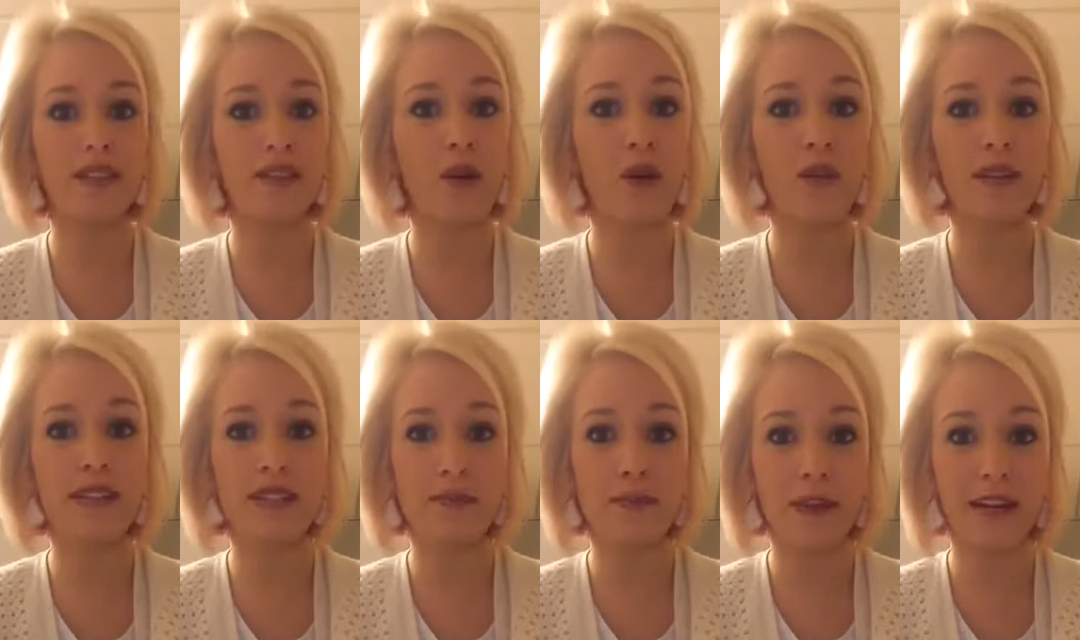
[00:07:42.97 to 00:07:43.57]
the
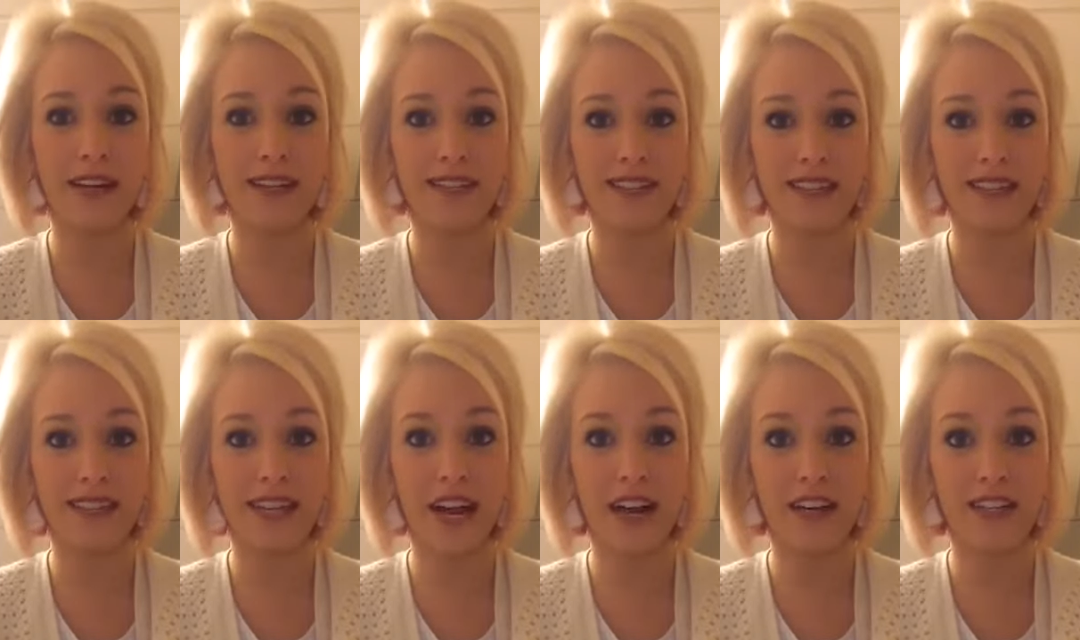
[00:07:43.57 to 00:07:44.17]
Holy Spirit the
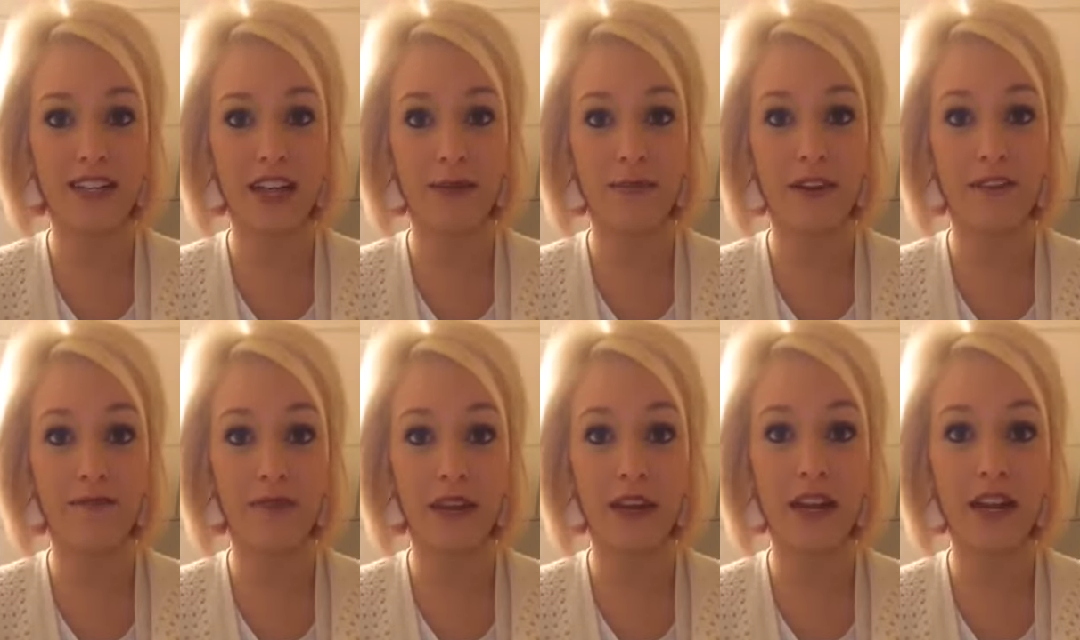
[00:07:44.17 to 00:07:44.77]
entire time
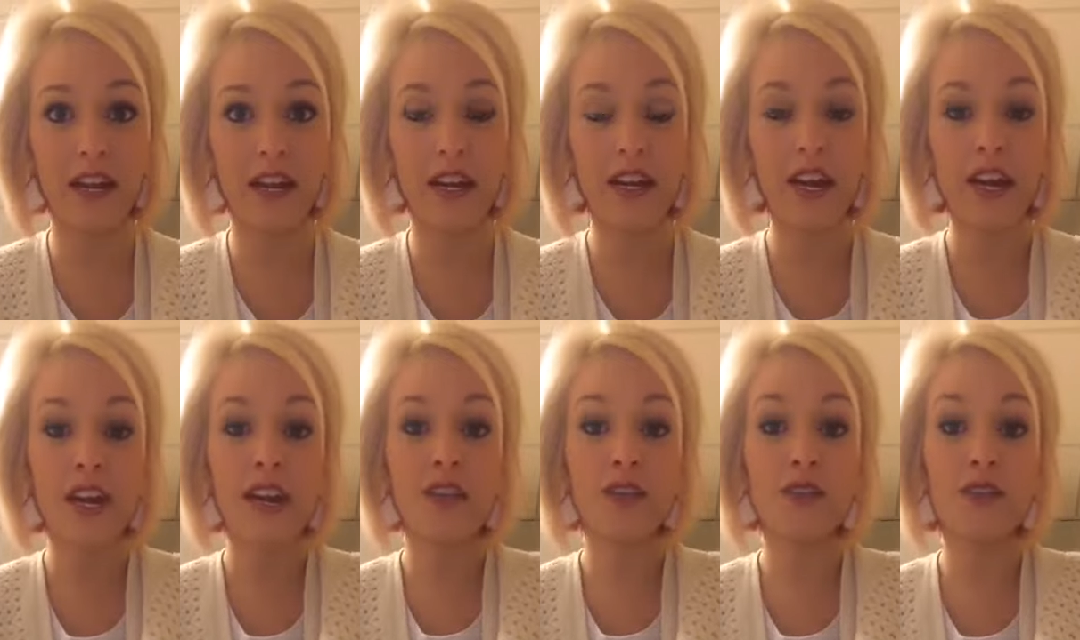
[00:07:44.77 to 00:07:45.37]
I've been here,
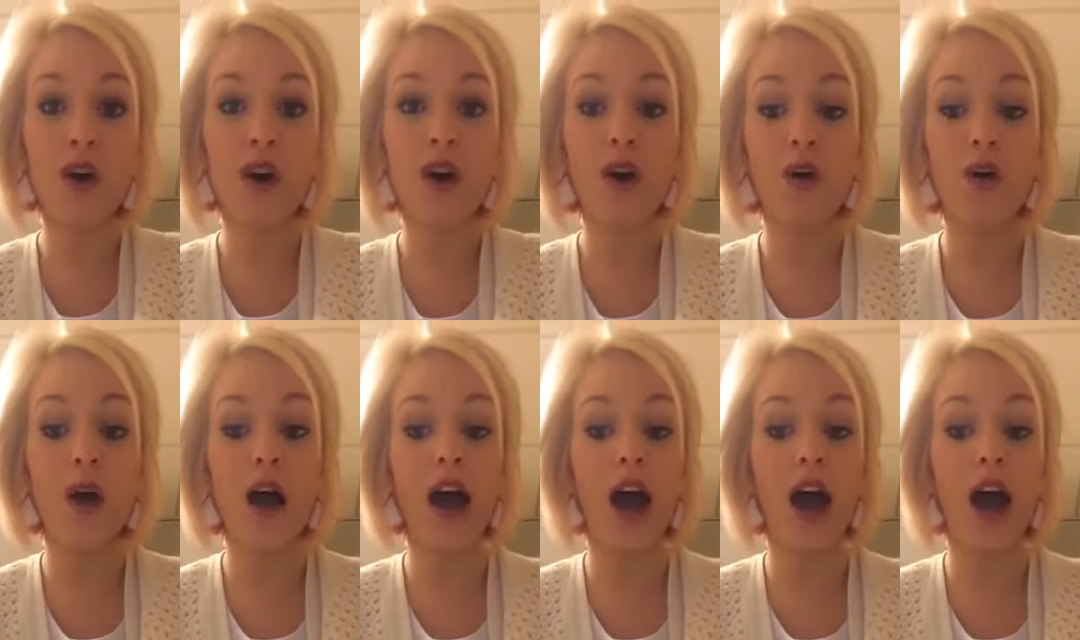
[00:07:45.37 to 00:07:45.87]
so